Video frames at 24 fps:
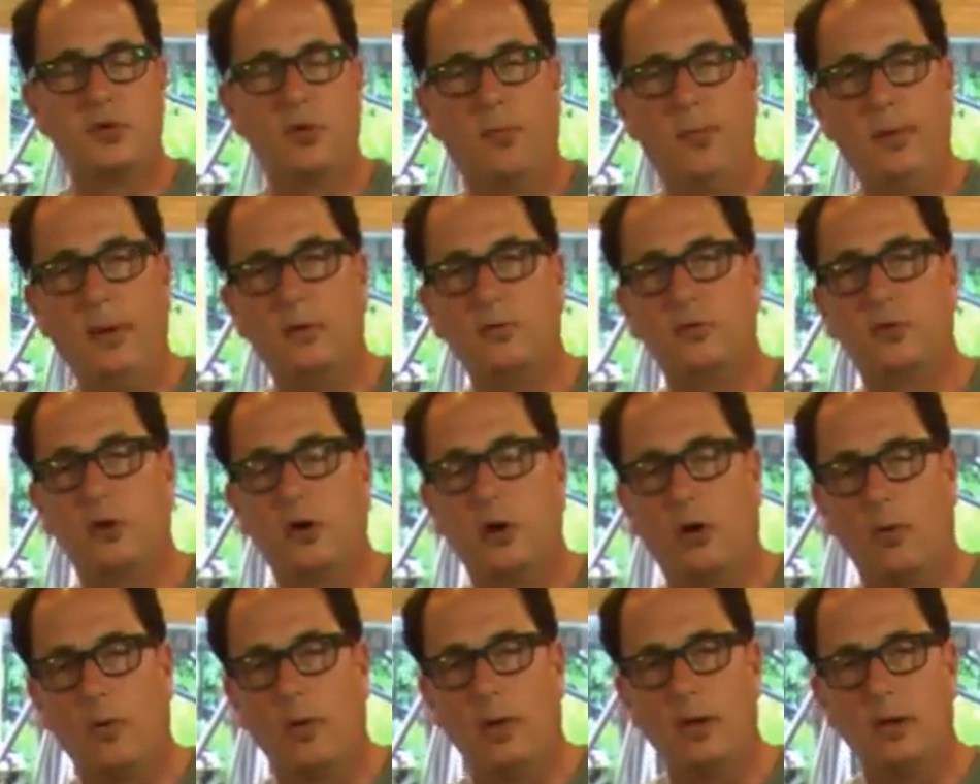You'll be able to
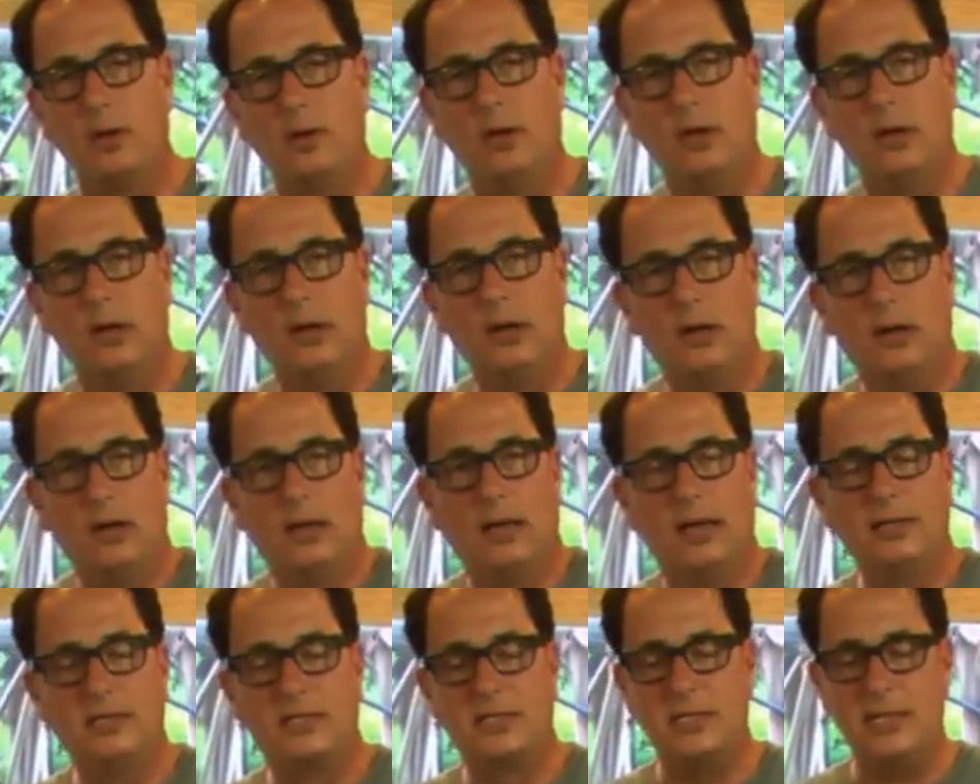go in
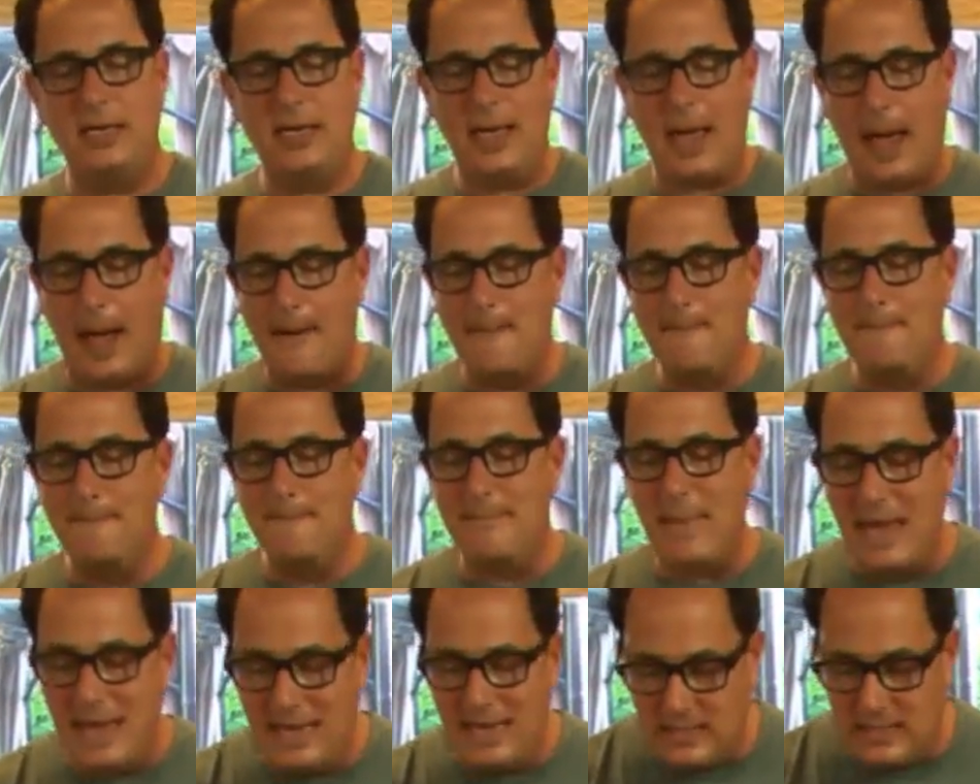and see
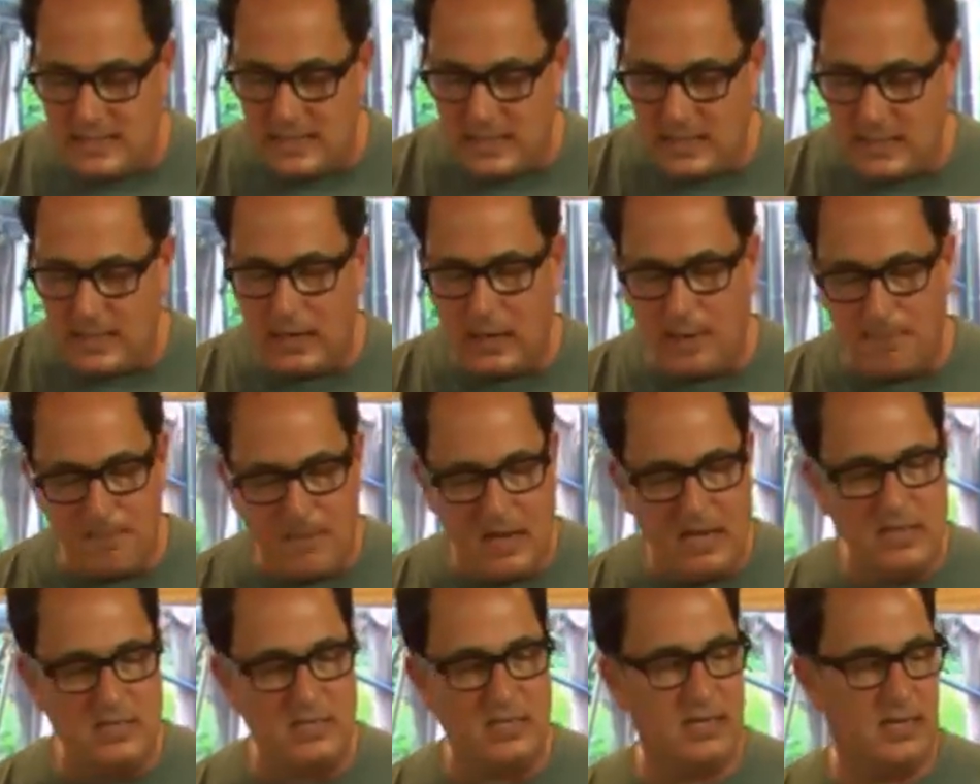amazing,
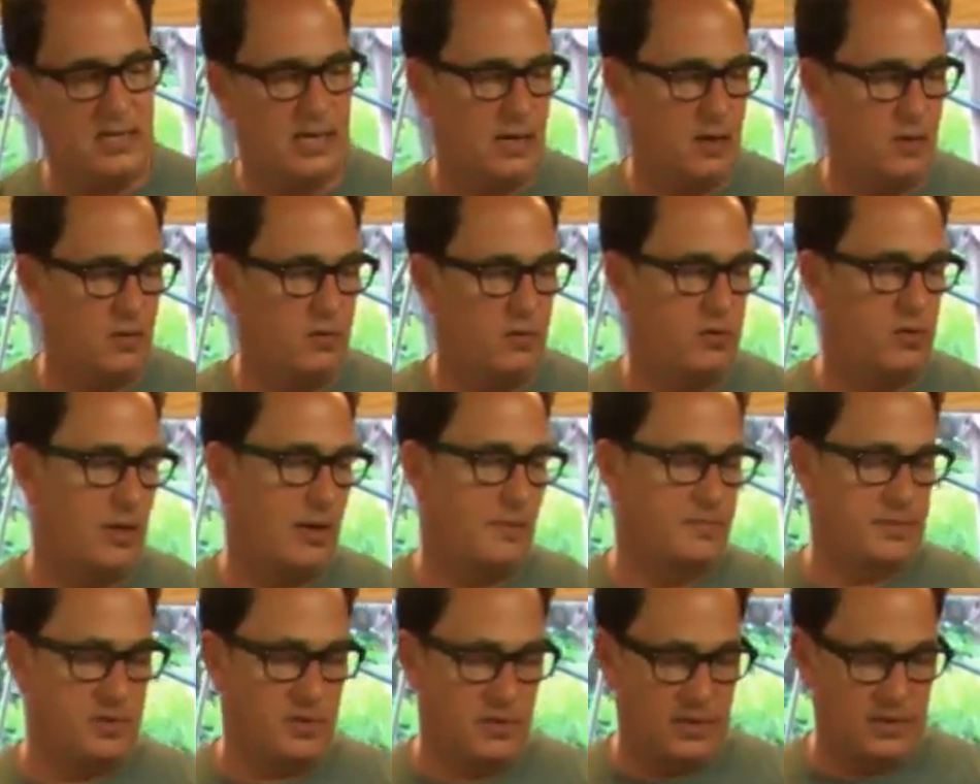amazing
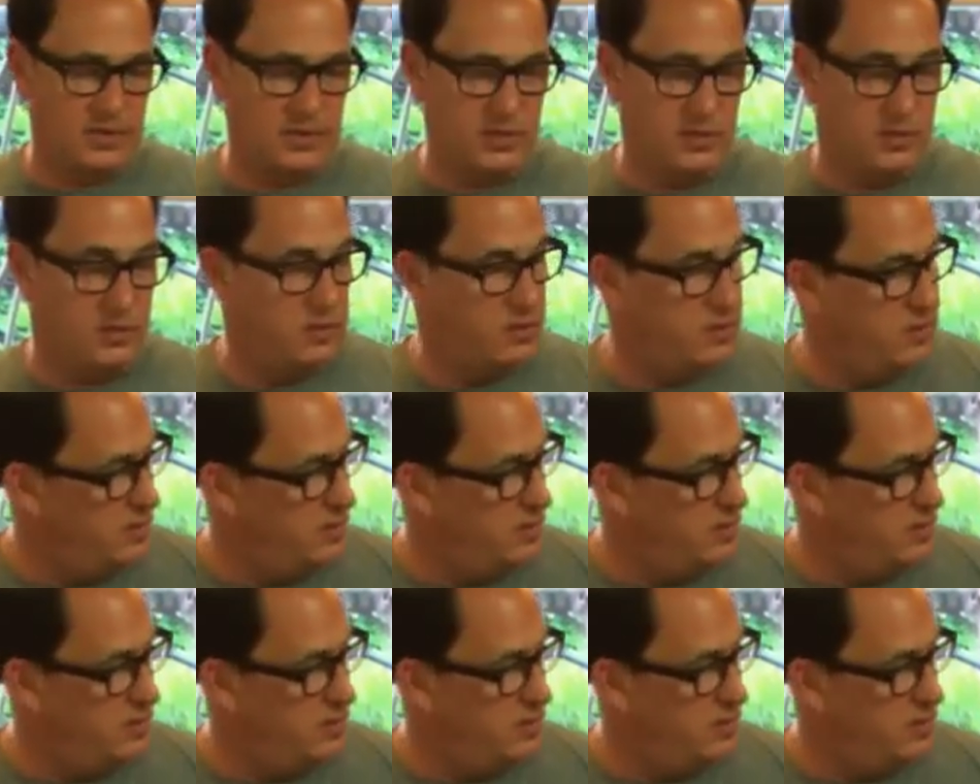countertop selection.